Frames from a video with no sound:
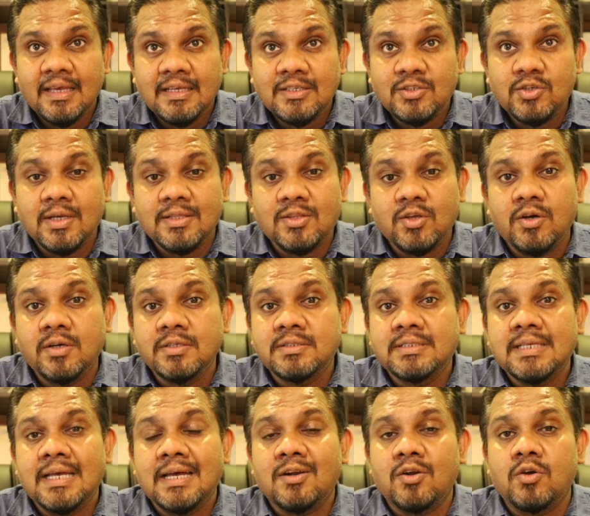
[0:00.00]
So our
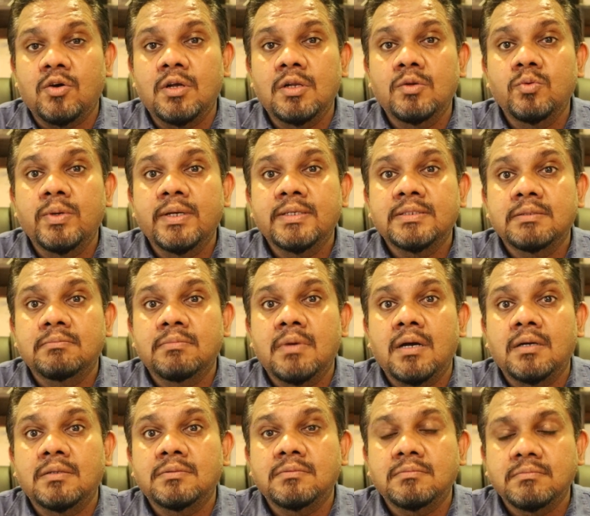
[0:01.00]
thoughts are always
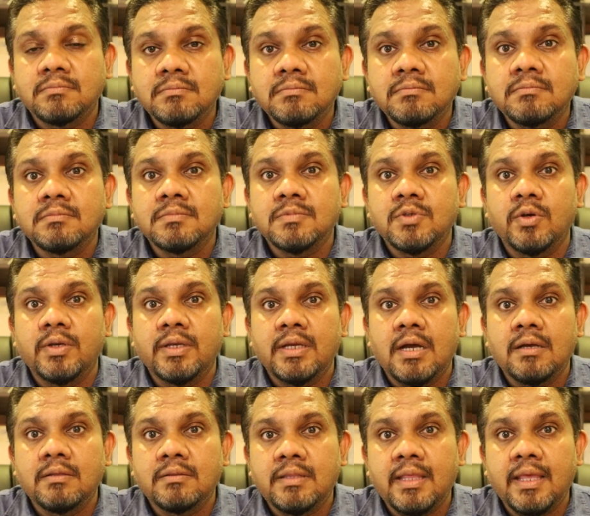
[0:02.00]
about going
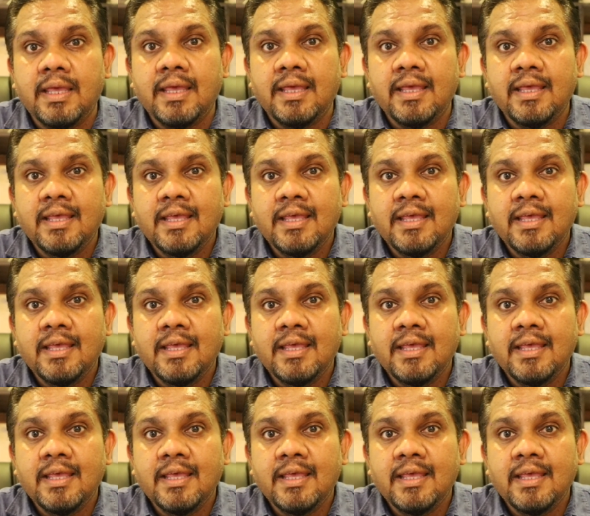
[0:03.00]
out there.